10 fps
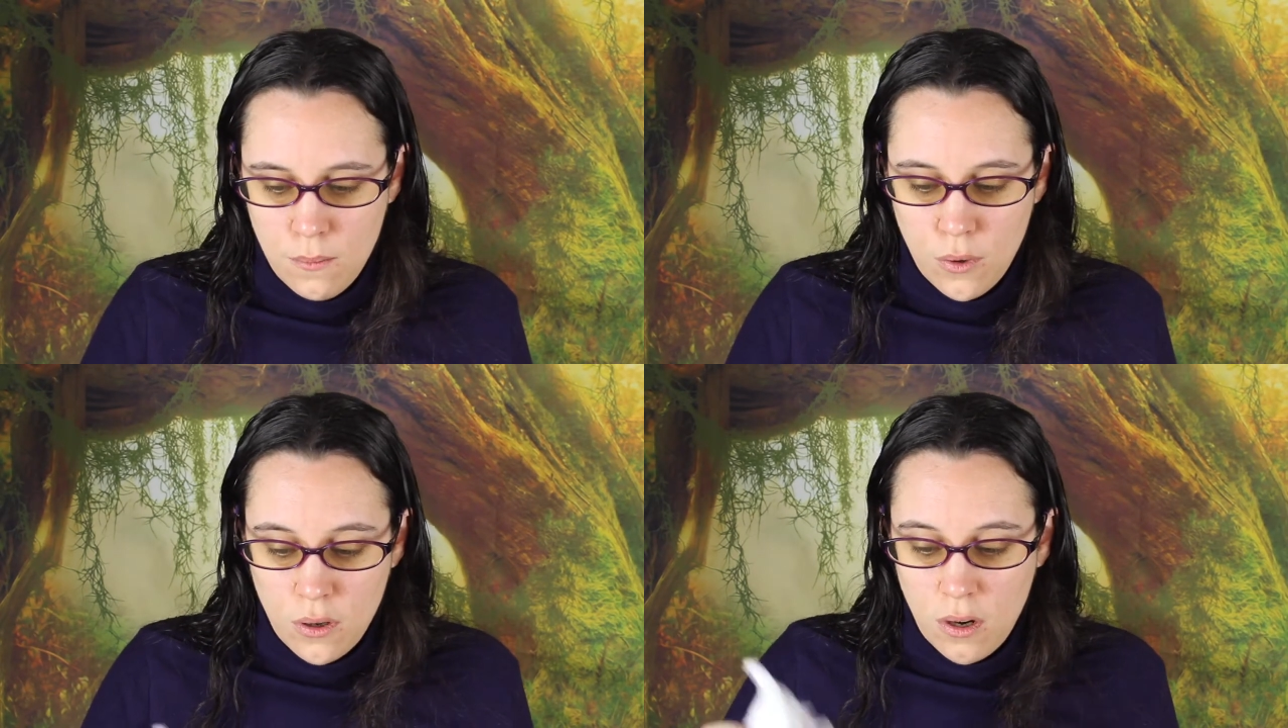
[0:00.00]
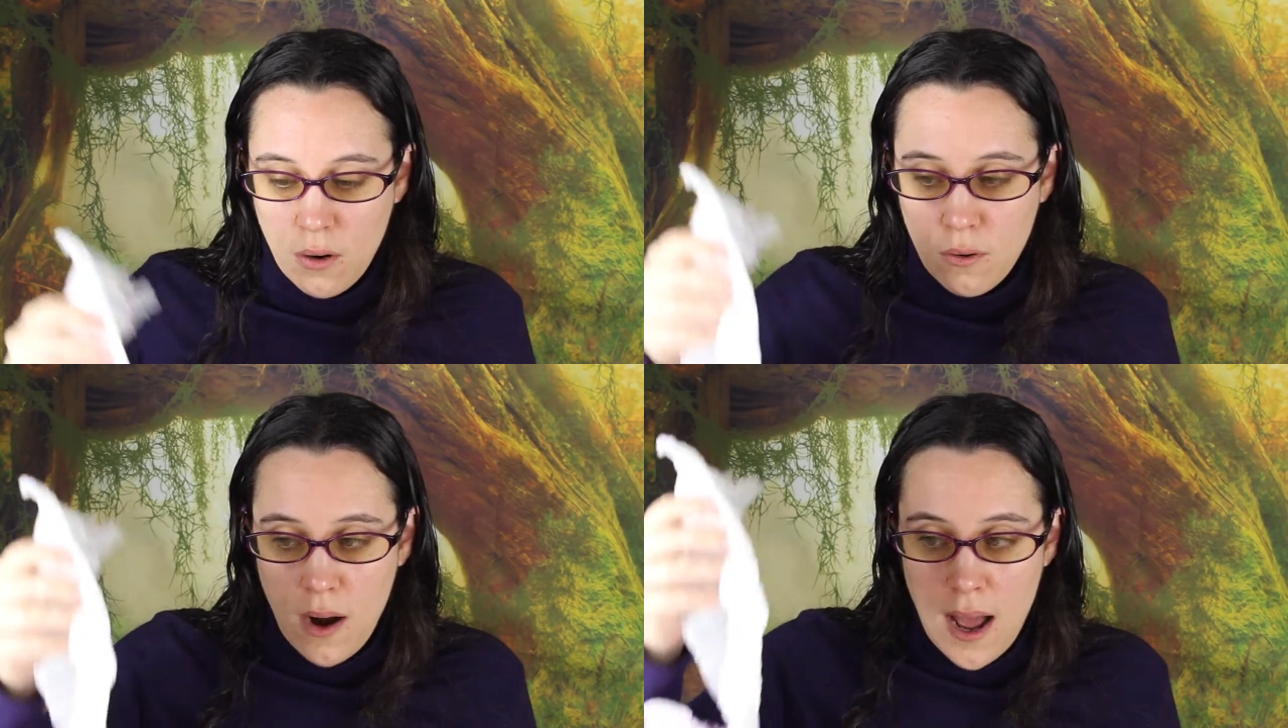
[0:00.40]
more
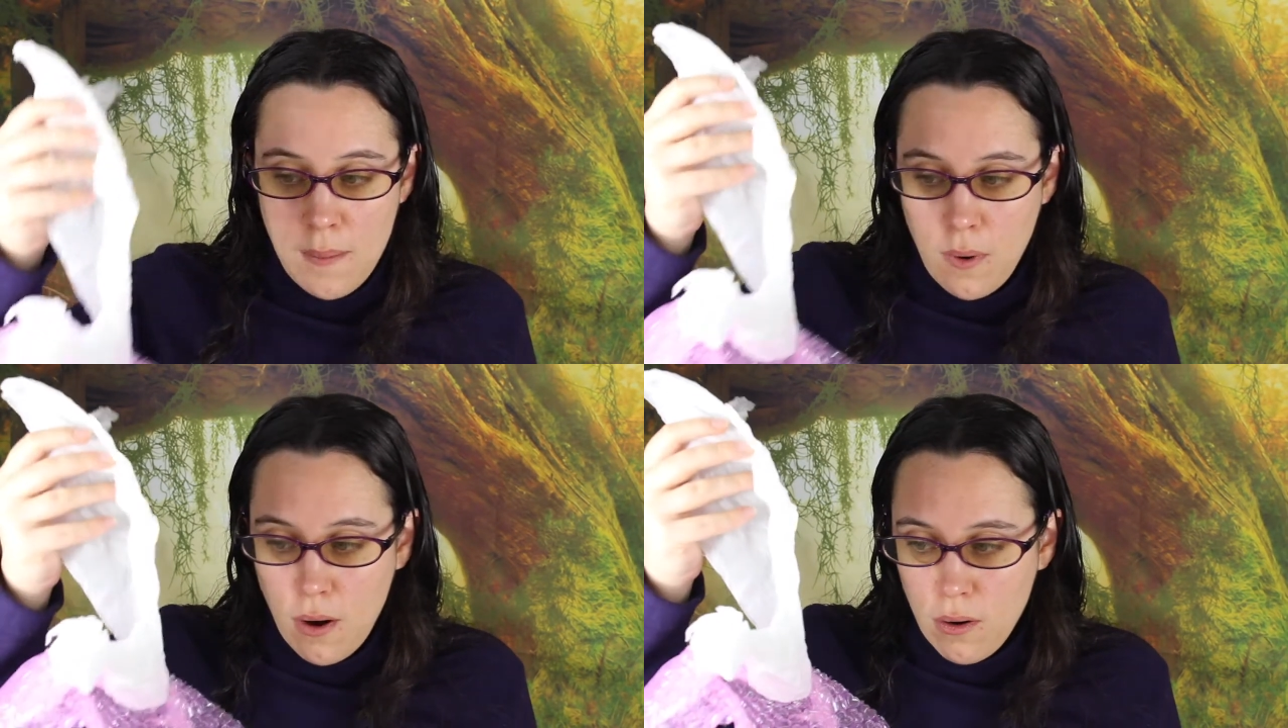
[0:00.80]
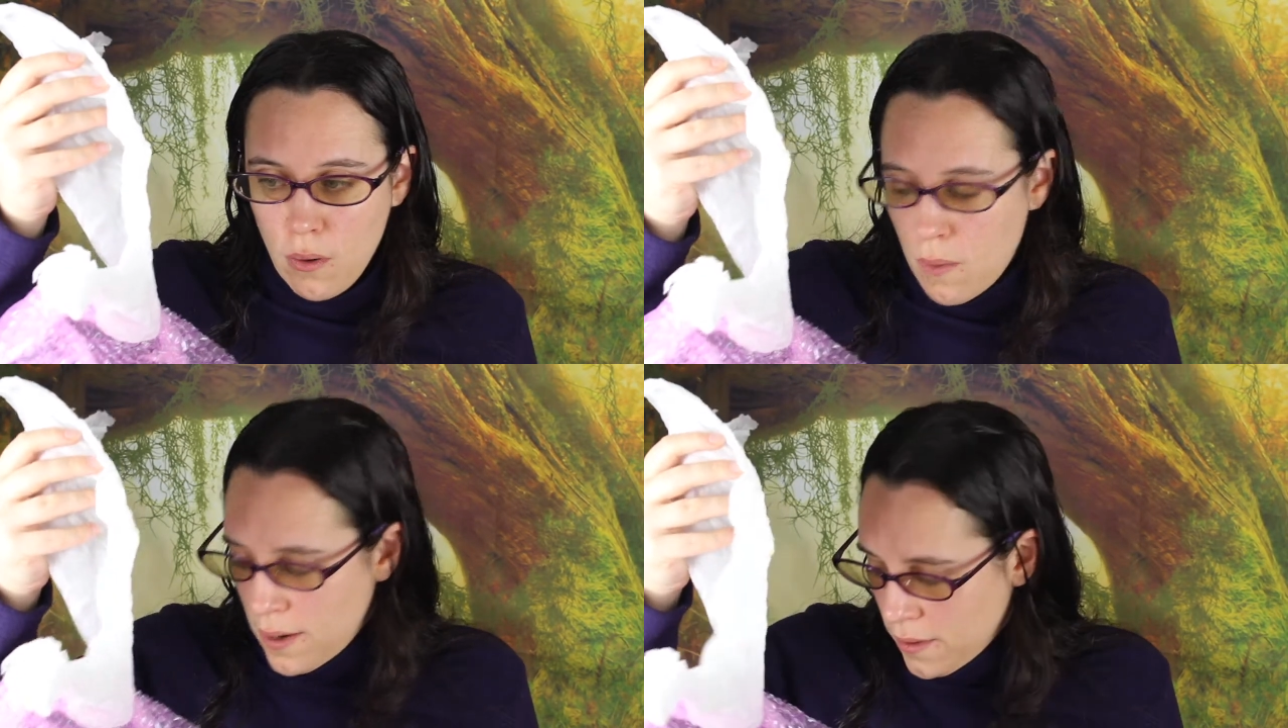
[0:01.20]
wrap all
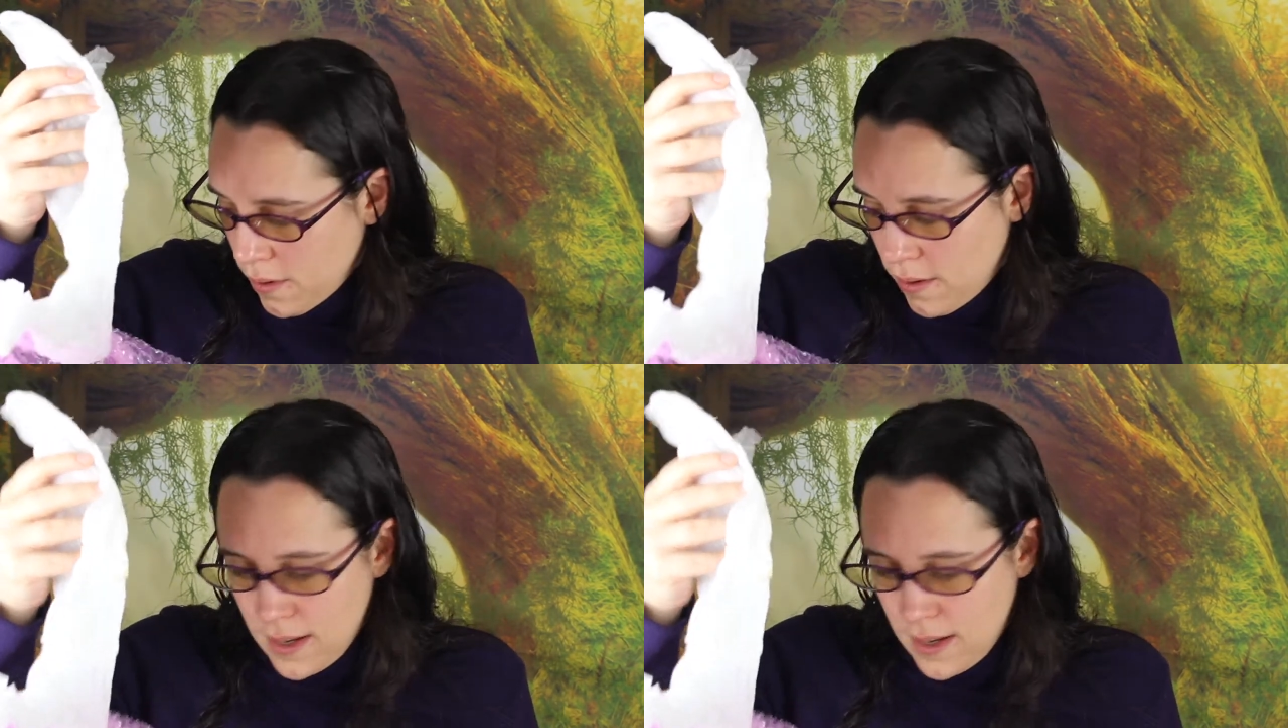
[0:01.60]
around her,